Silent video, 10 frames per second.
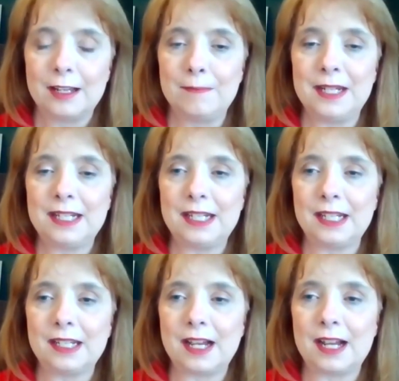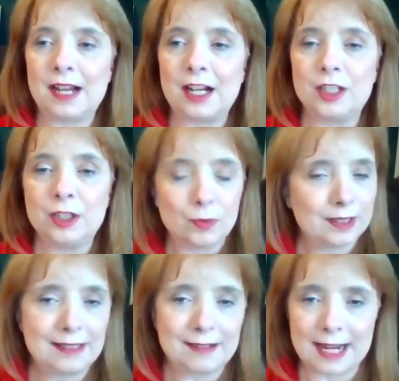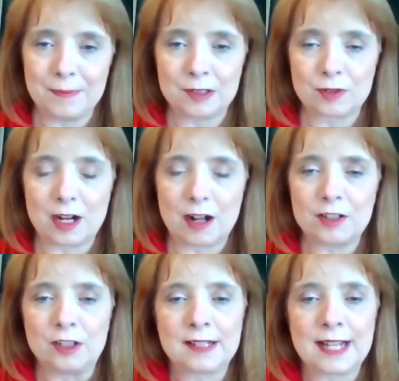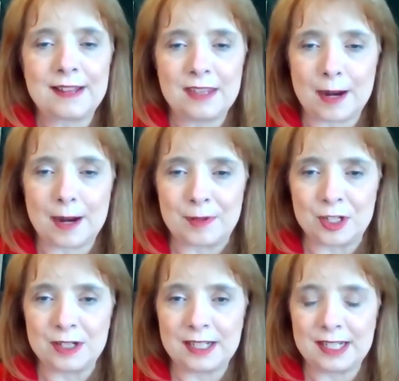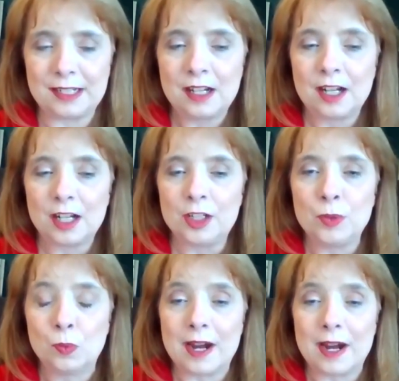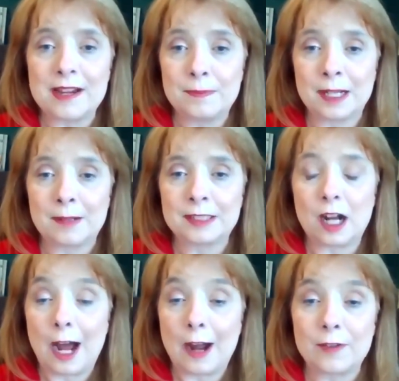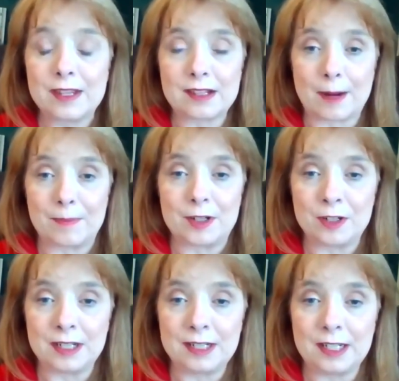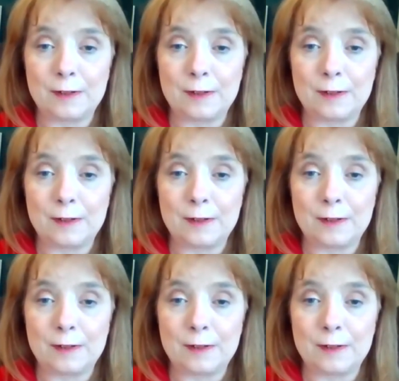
meaning uh, you really like Builderall, you like the opportunity, you want to be able to offer this opportunity